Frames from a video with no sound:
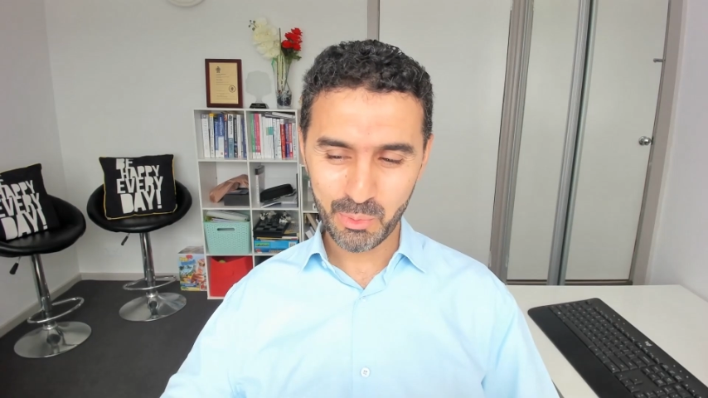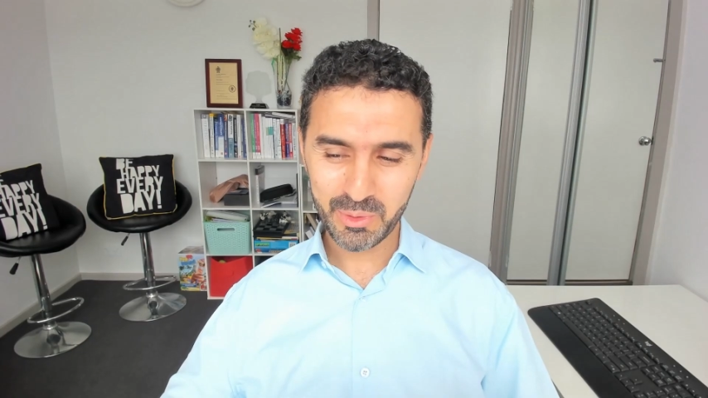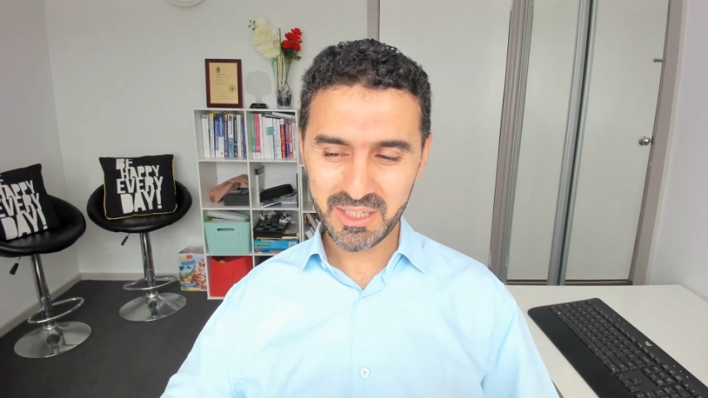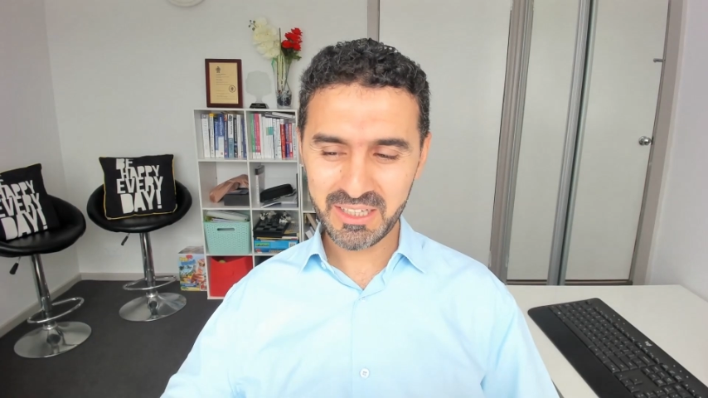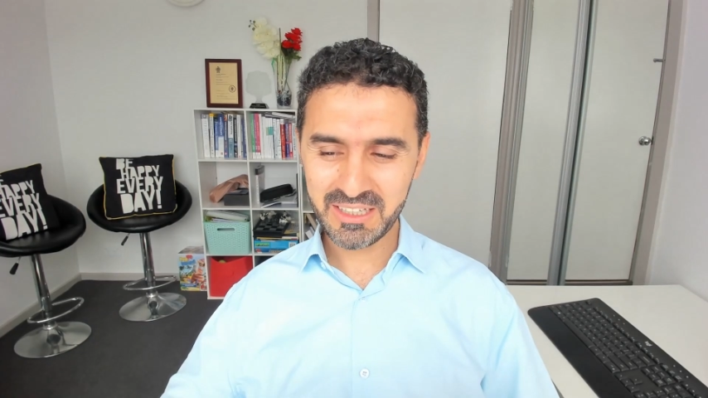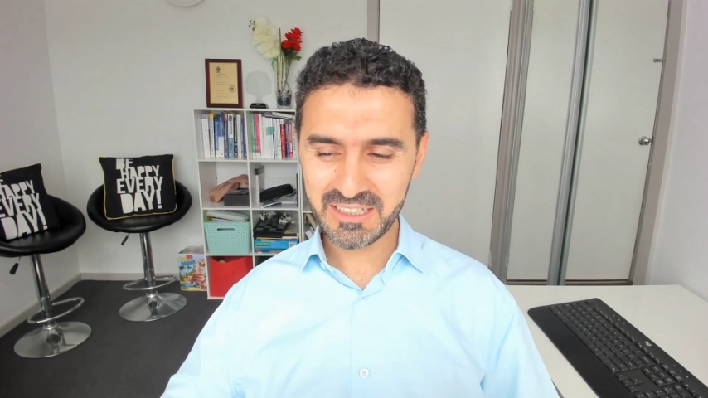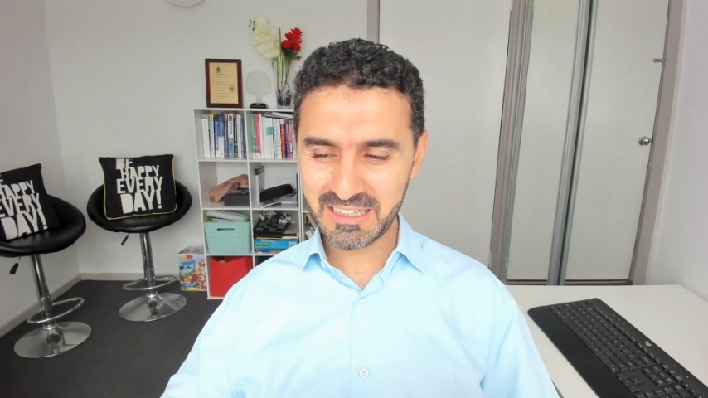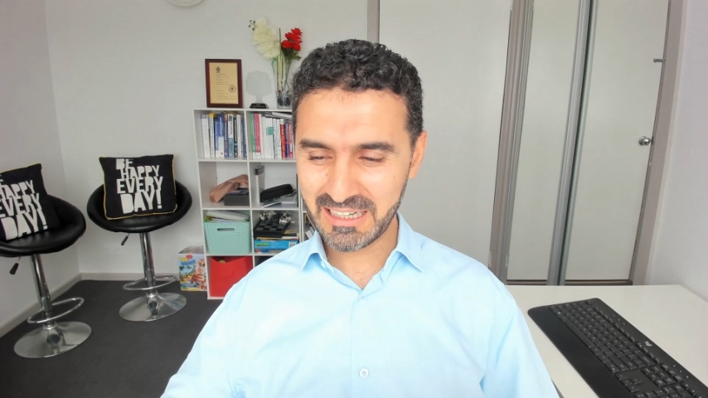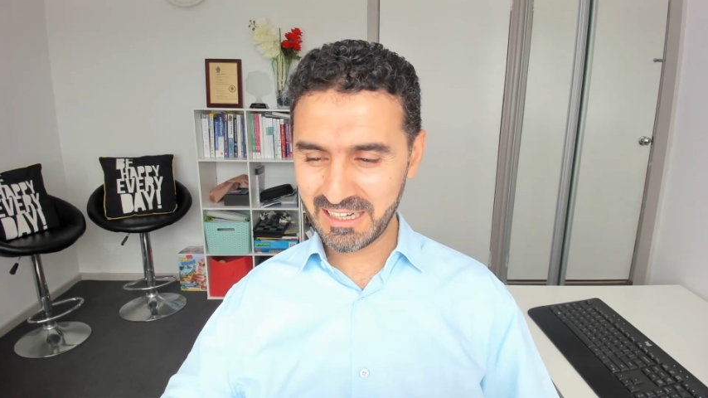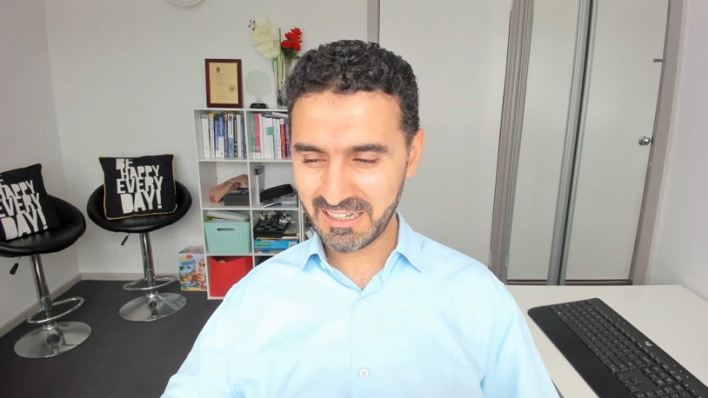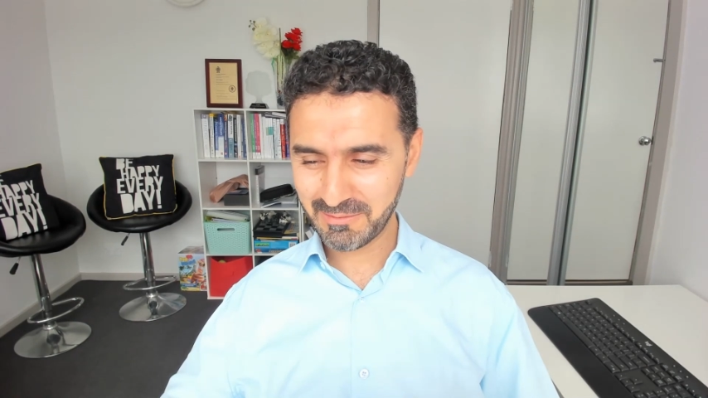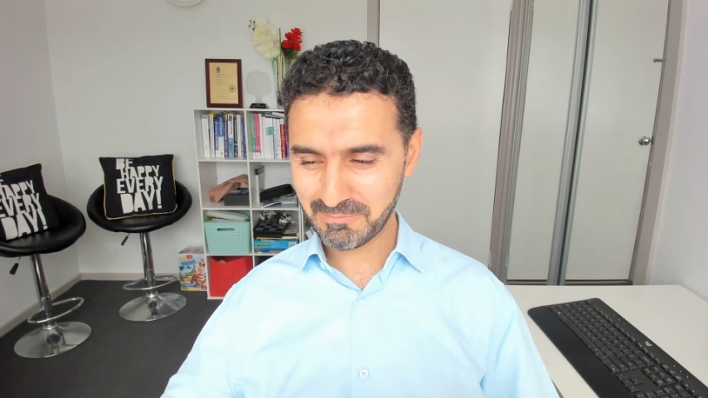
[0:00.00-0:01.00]
We
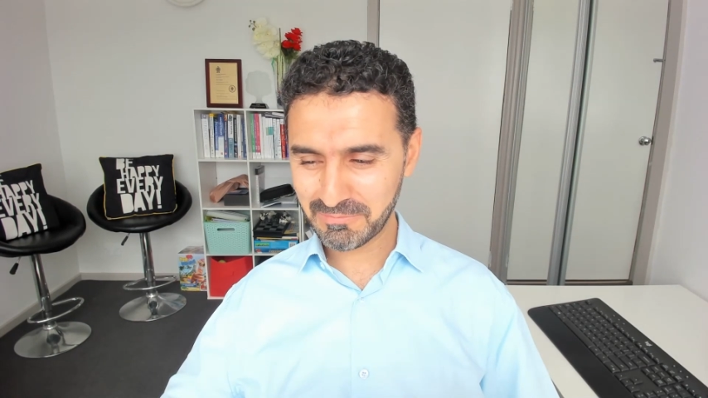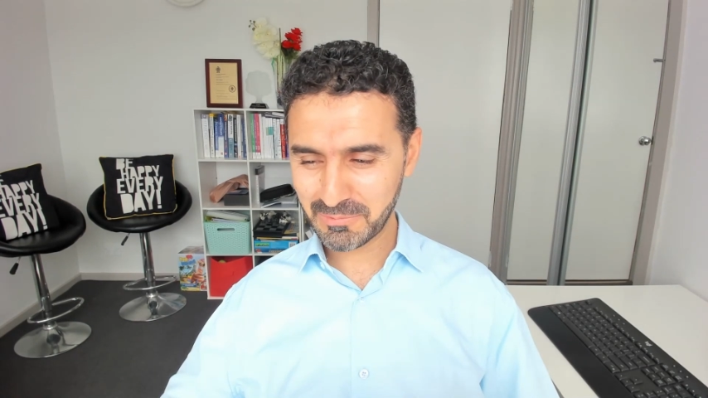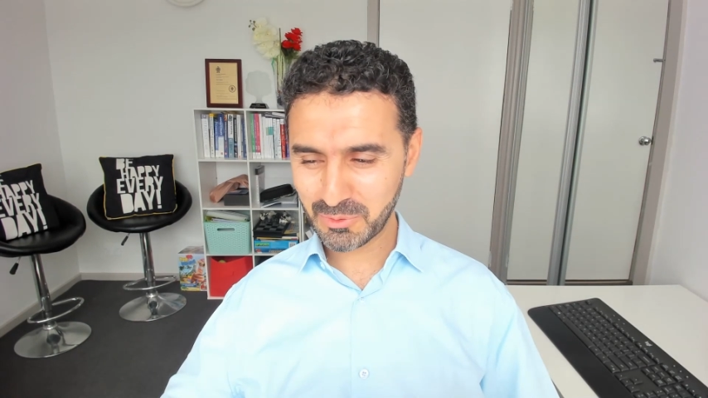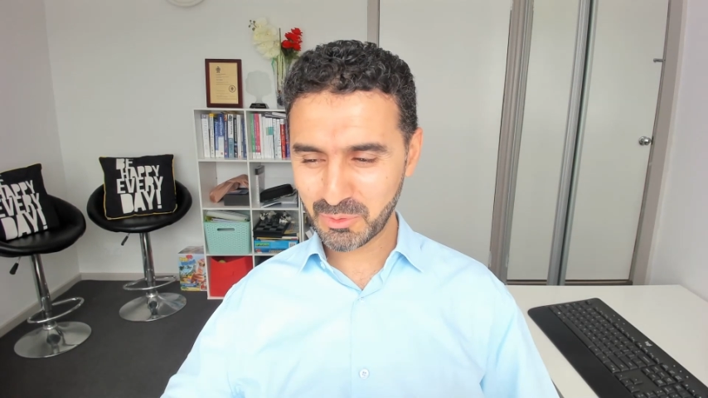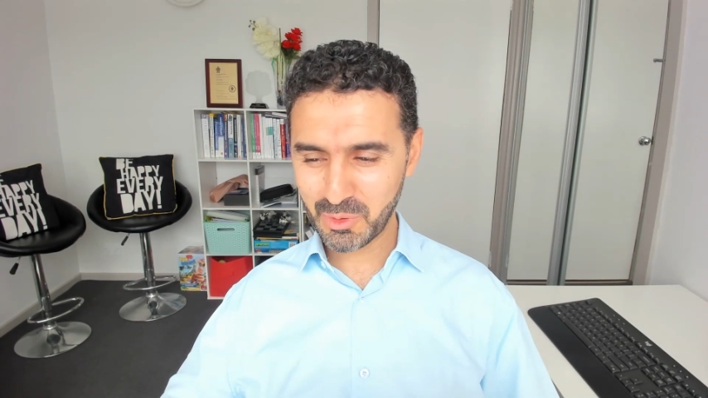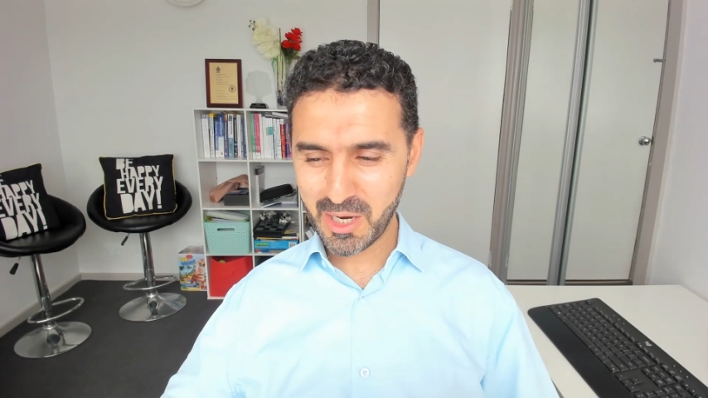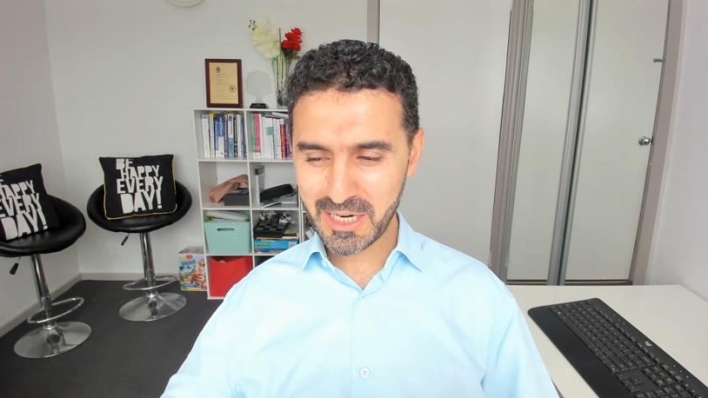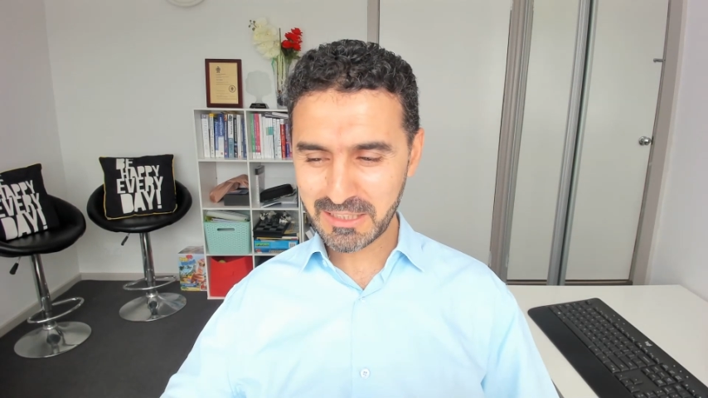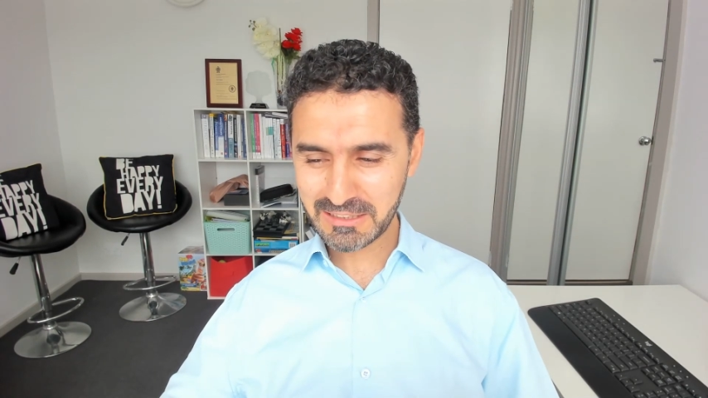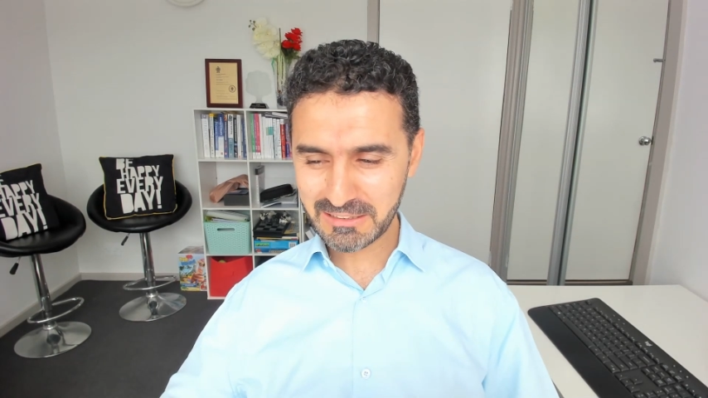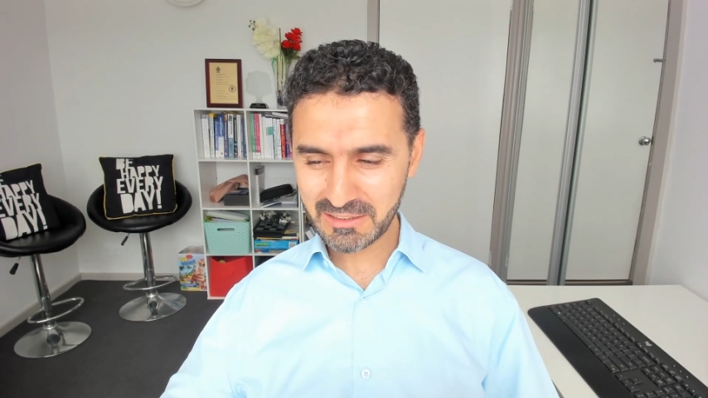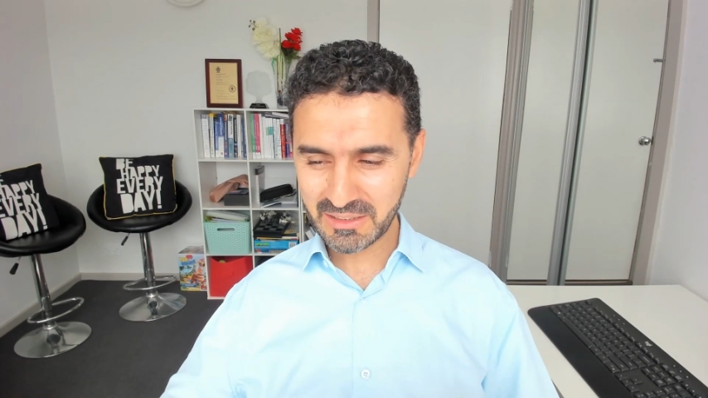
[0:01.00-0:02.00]
quite